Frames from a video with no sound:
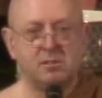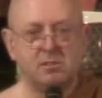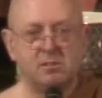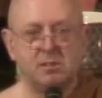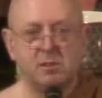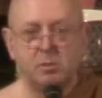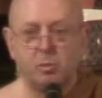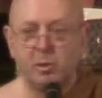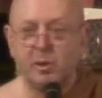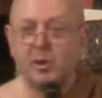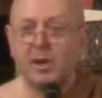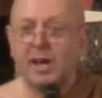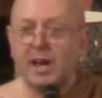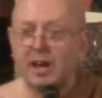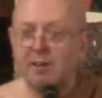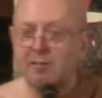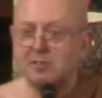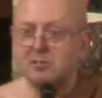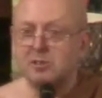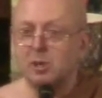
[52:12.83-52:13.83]
We
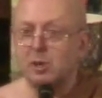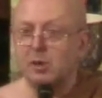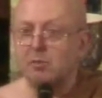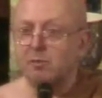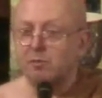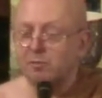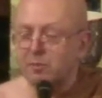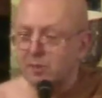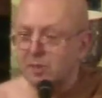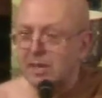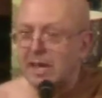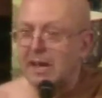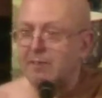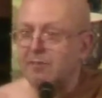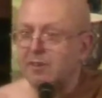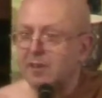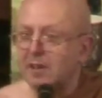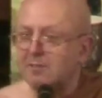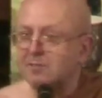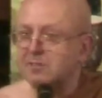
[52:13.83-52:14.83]
encourage, so you have
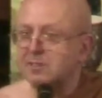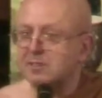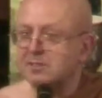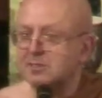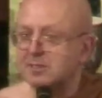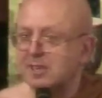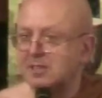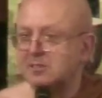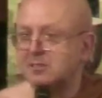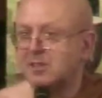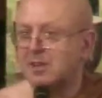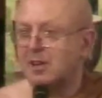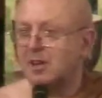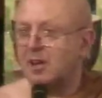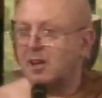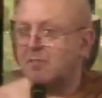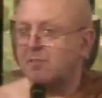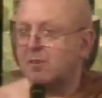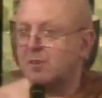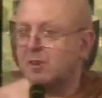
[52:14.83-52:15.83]
enough success in
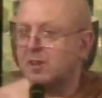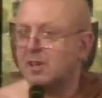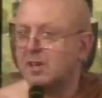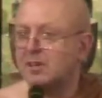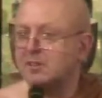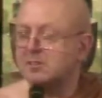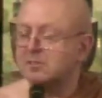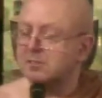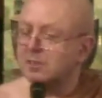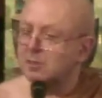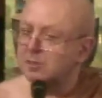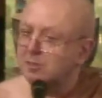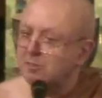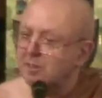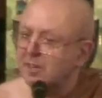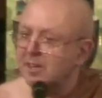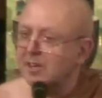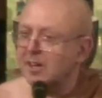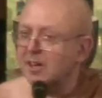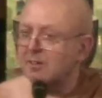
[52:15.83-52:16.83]
life, okay? So you
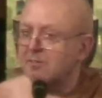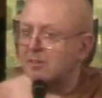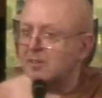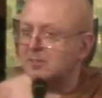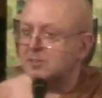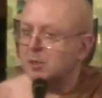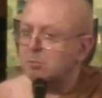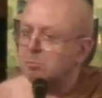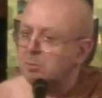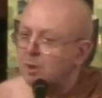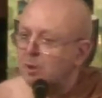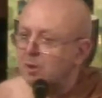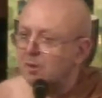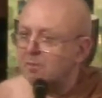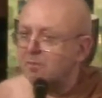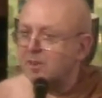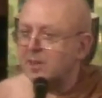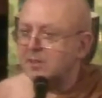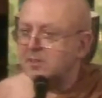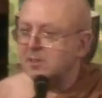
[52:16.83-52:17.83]
encourage, you're
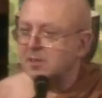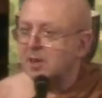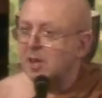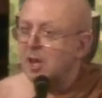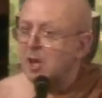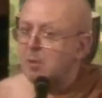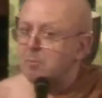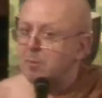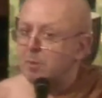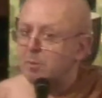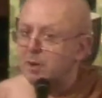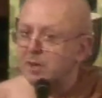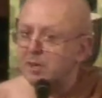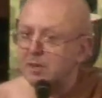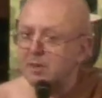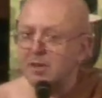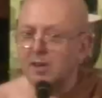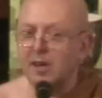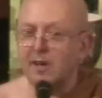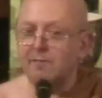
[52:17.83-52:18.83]
motivated. But when
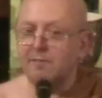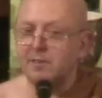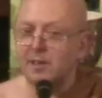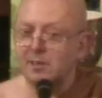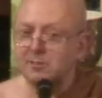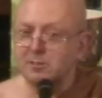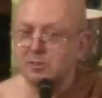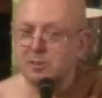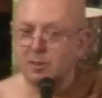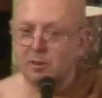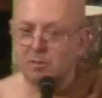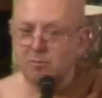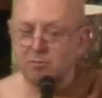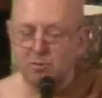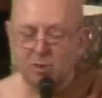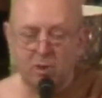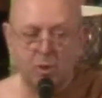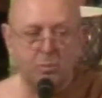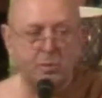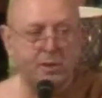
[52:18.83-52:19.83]
life does go
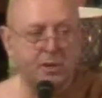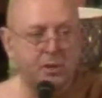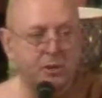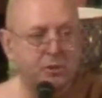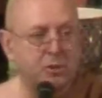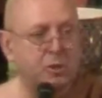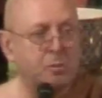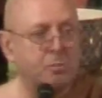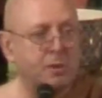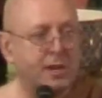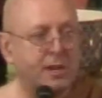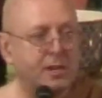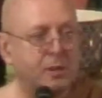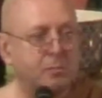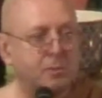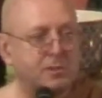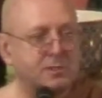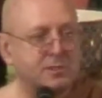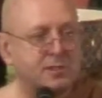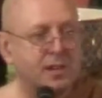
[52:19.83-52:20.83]
wrong, when you do make a
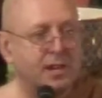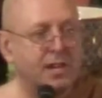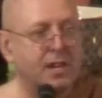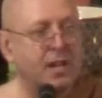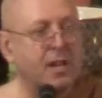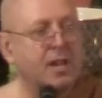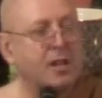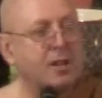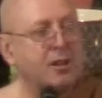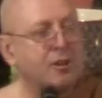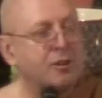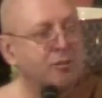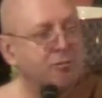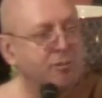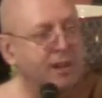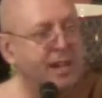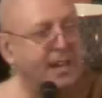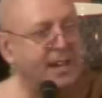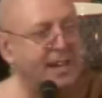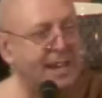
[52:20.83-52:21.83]
mistake,
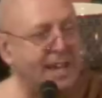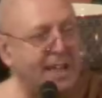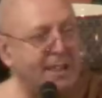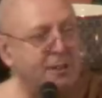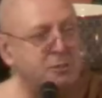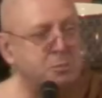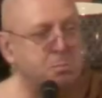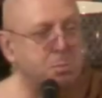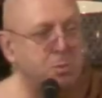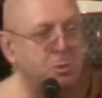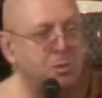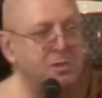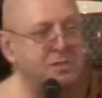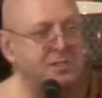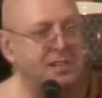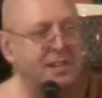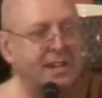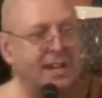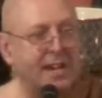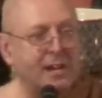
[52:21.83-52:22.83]
great, now that's
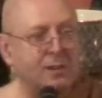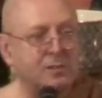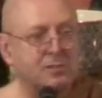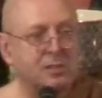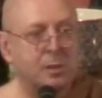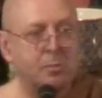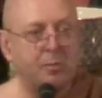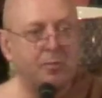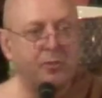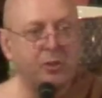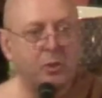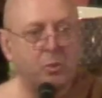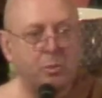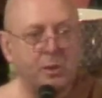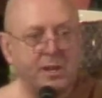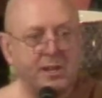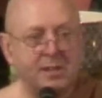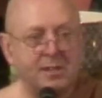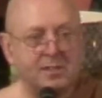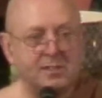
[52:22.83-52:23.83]
pointing out some of your
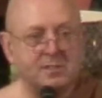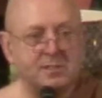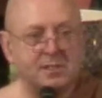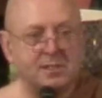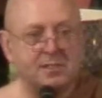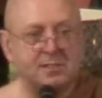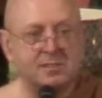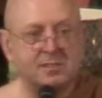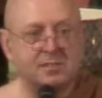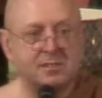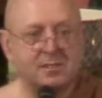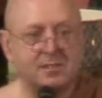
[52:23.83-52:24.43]
weaknesses.